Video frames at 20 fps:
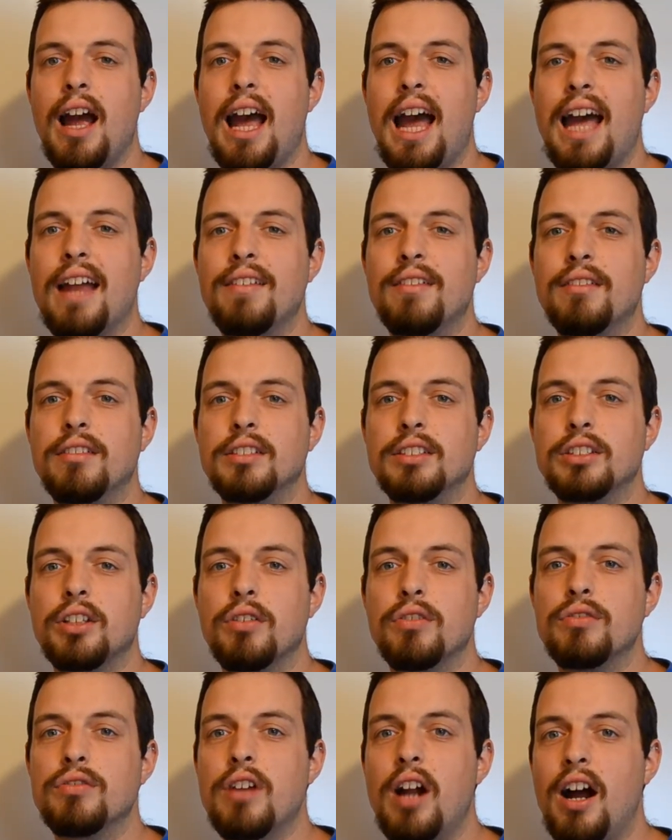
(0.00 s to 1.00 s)
And so
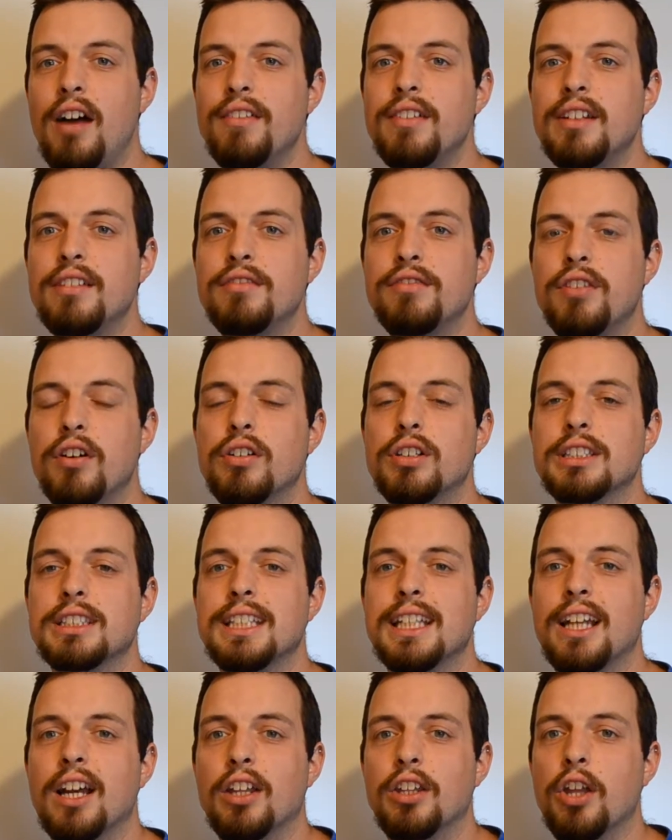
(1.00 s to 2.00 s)
rather than
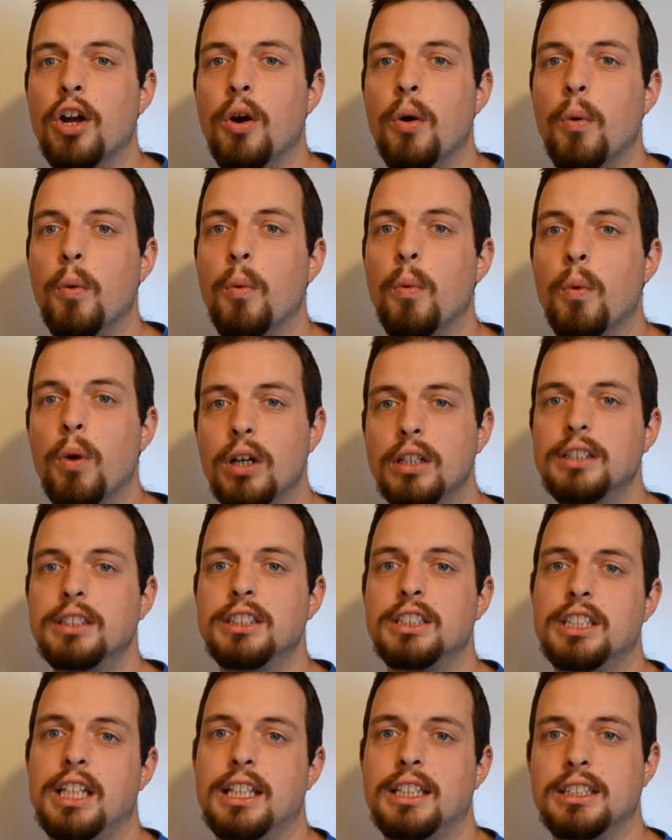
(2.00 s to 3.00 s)
focusing on what the
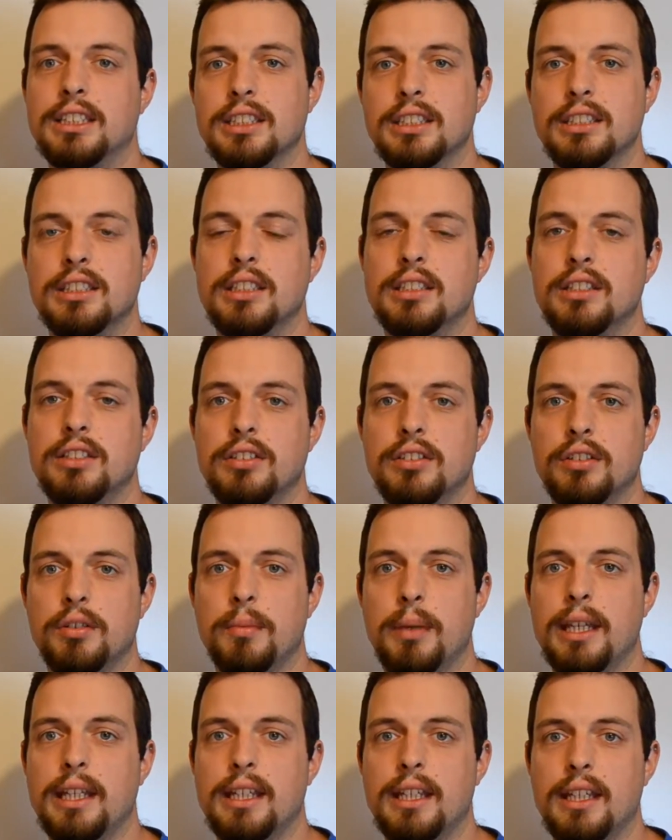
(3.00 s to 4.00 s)
changes you're
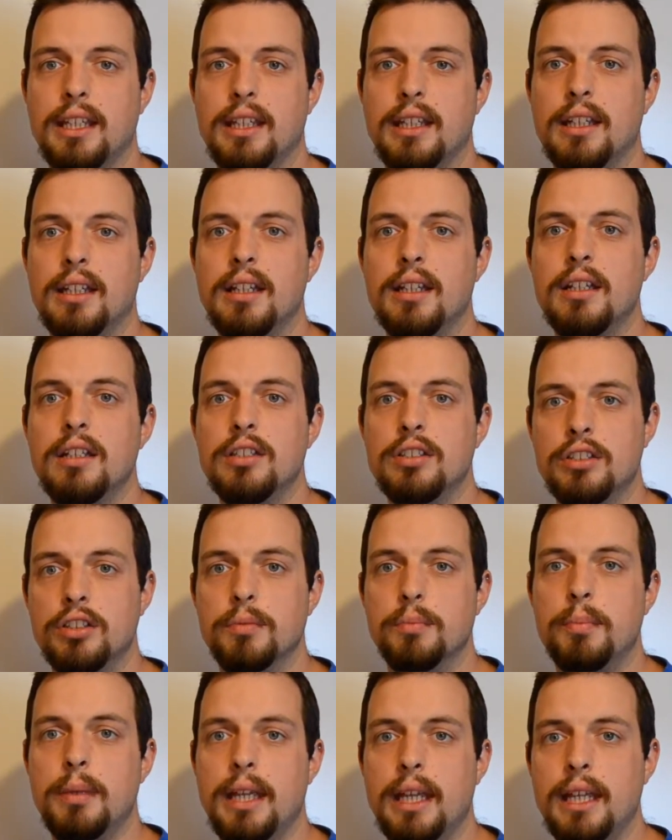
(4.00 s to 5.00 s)
making
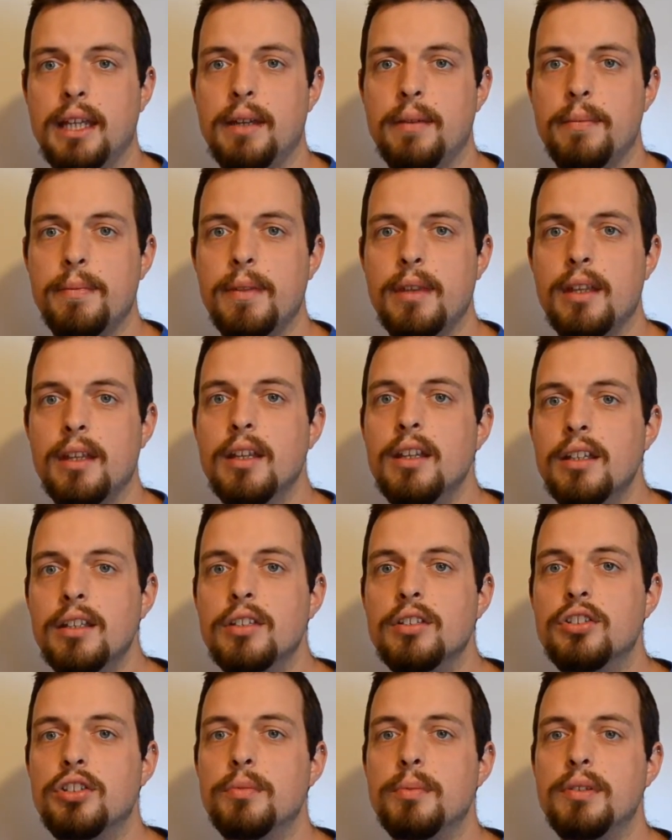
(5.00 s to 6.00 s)
should be,
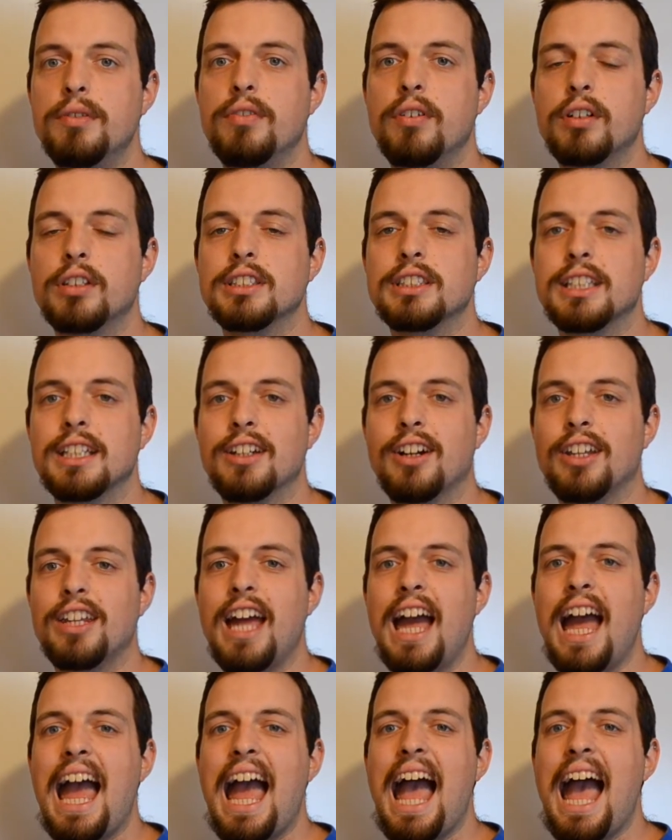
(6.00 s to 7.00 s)
you should be focusing on
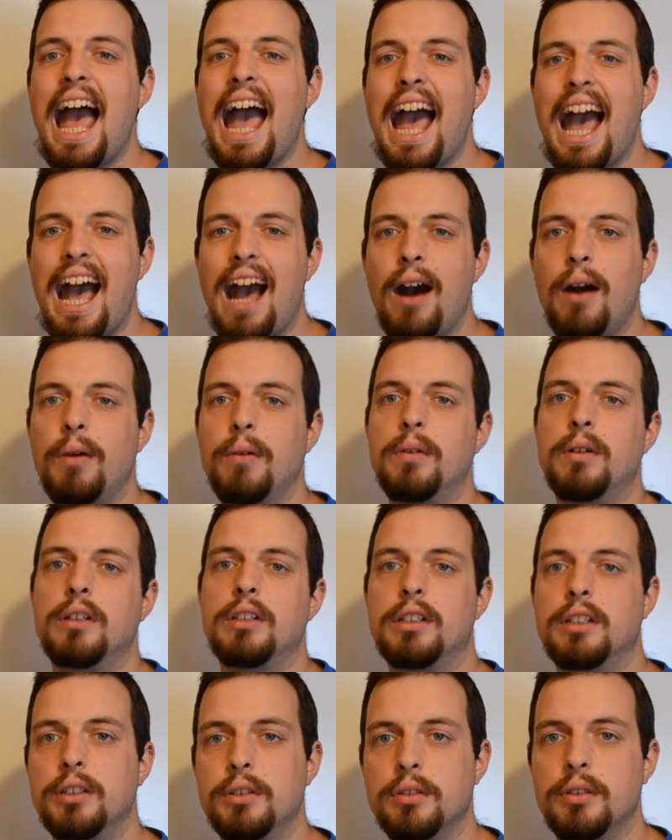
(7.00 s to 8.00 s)
how
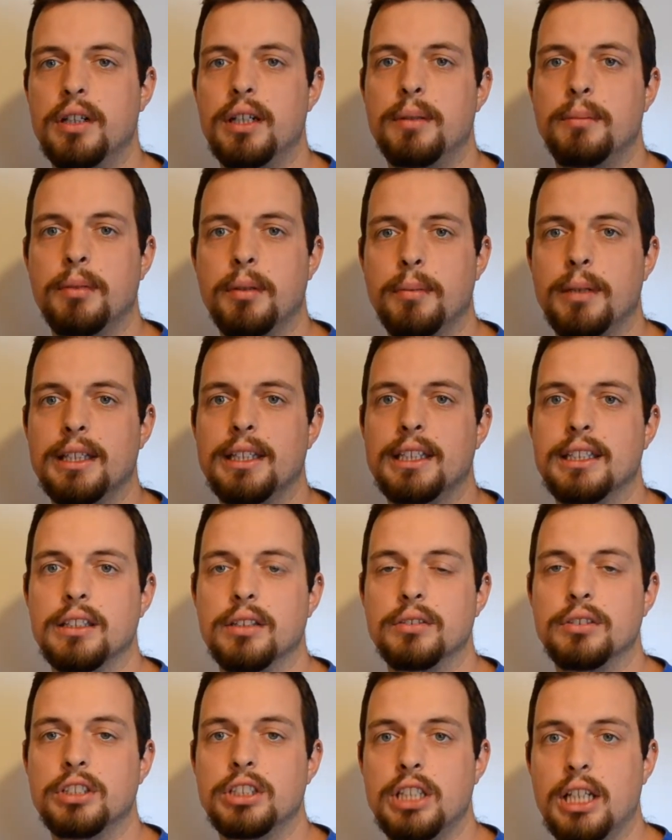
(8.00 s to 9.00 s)
you're implementing
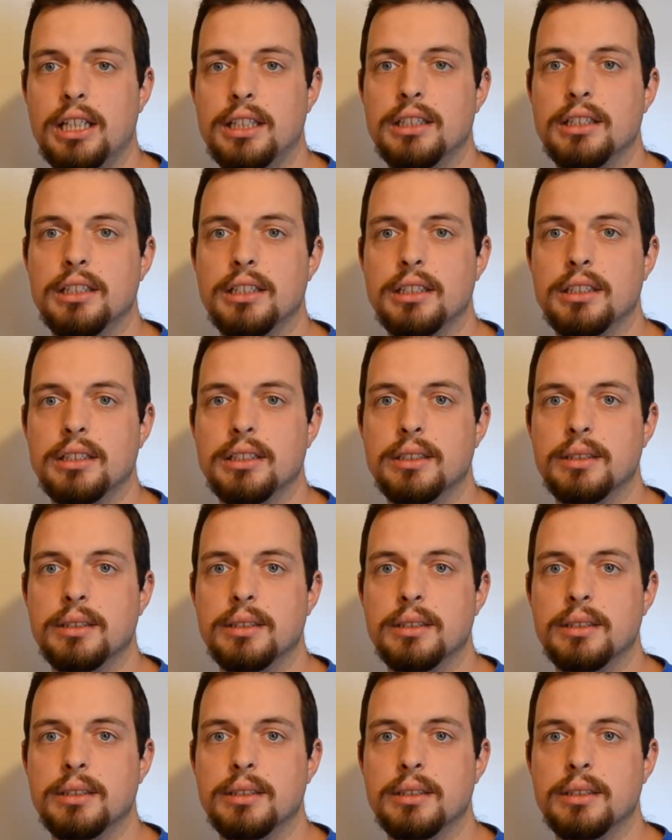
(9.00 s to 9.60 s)
those changes.